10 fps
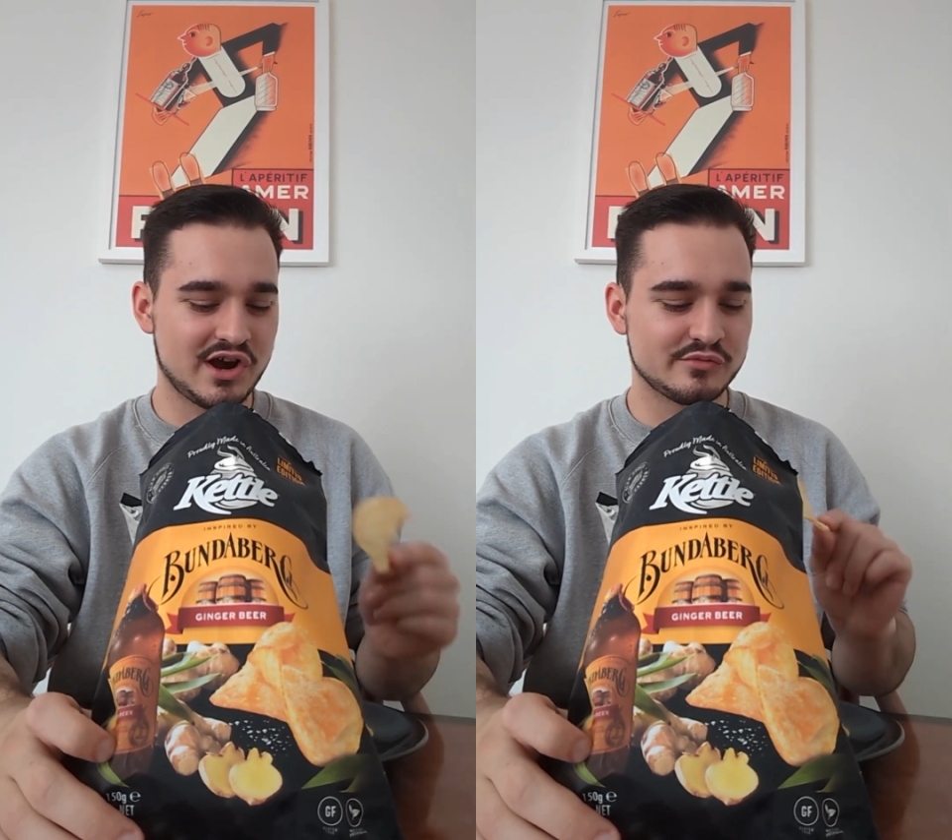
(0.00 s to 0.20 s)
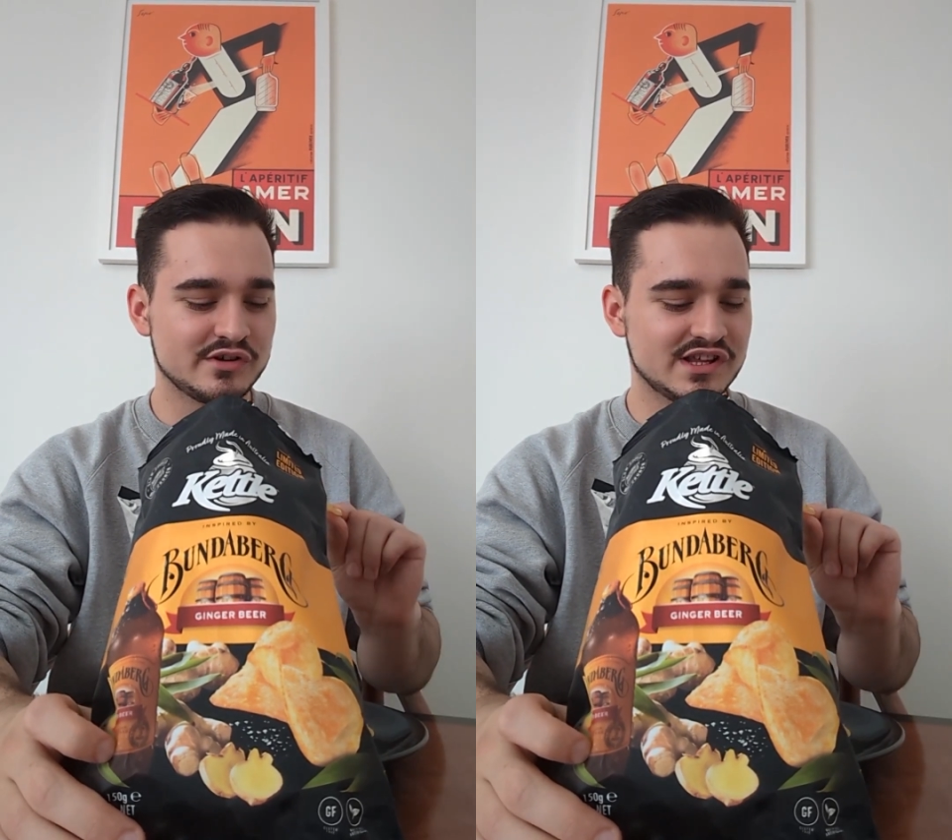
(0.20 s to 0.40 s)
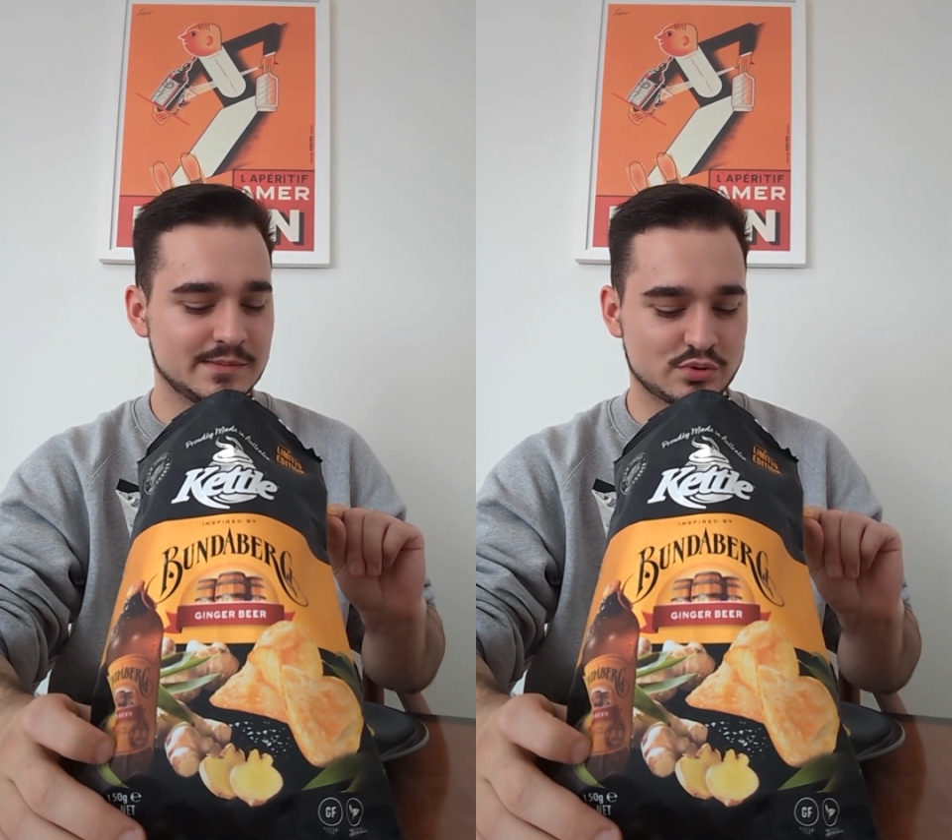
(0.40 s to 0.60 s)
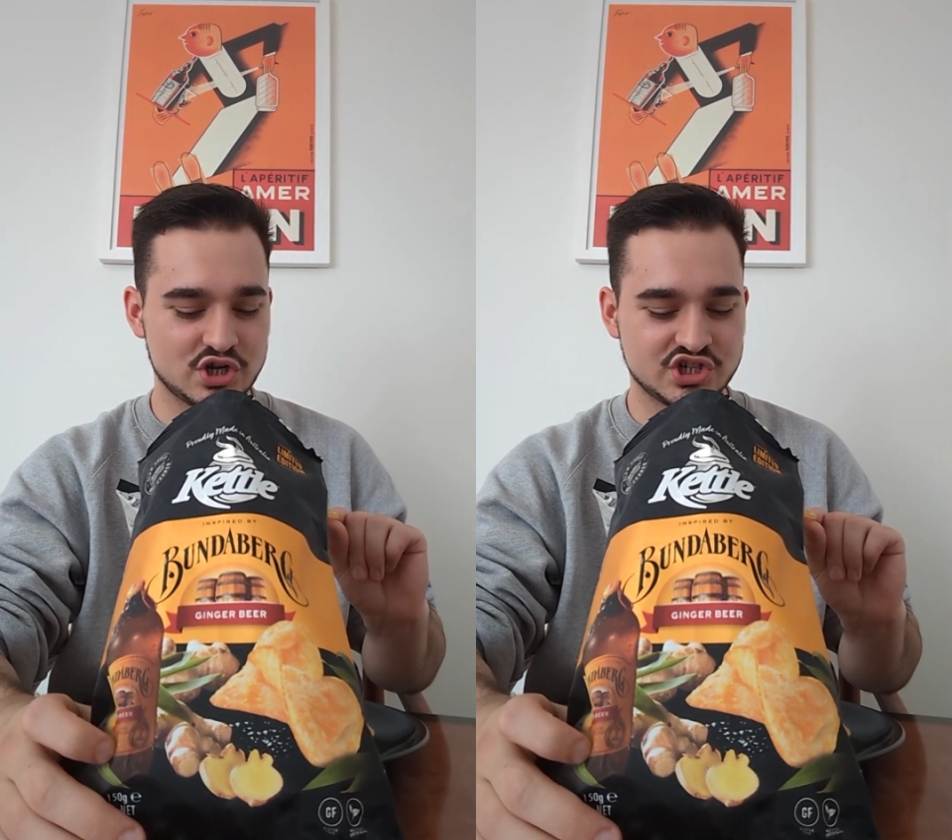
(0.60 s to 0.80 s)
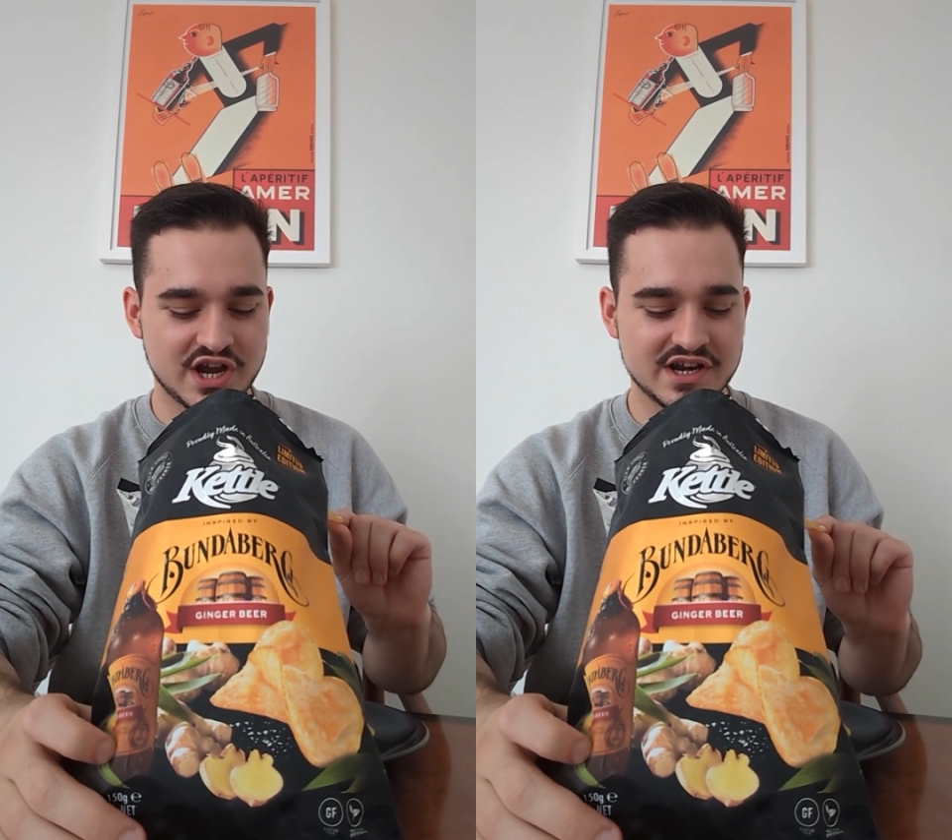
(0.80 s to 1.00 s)
I really
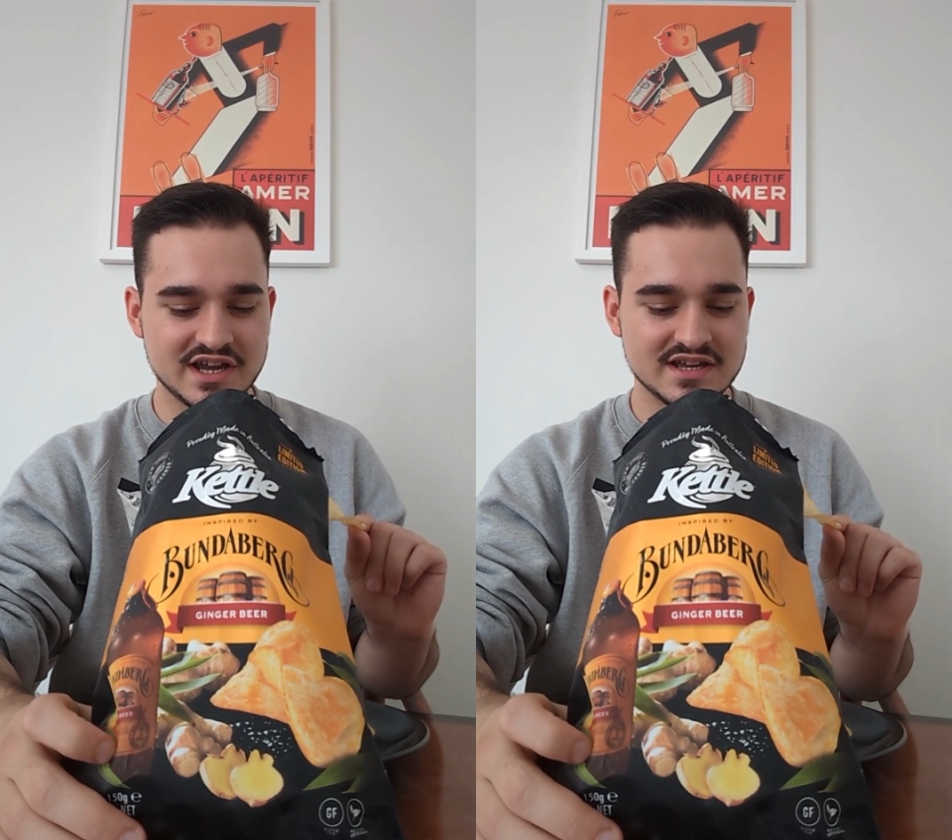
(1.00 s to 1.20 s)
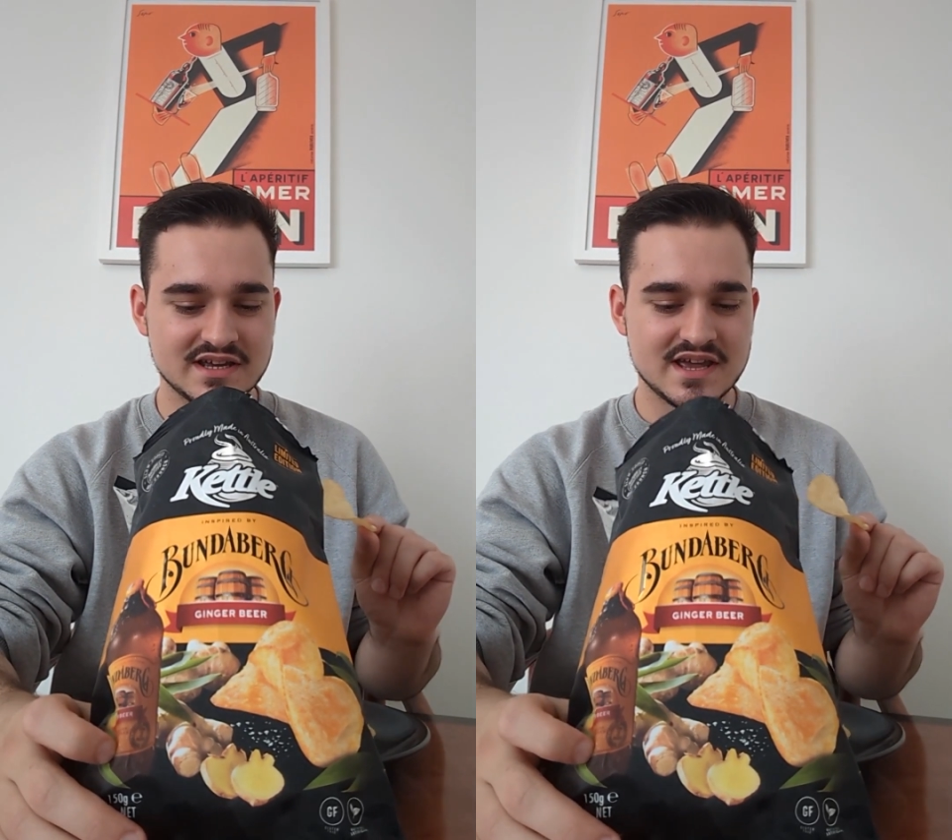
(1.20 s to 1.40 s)
appreciate it.